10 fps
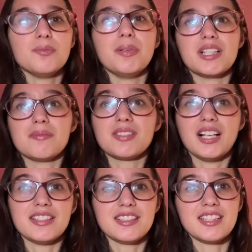but I'm
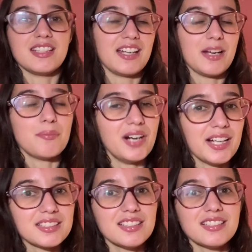glad to see that I
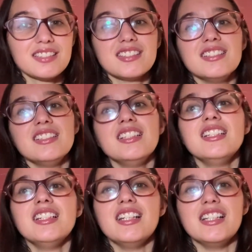practiced.
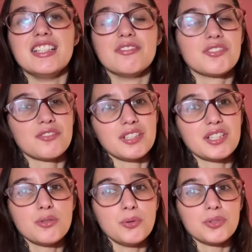And it was really
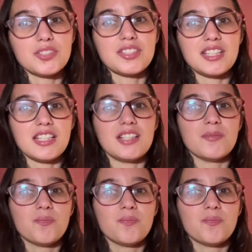cool to see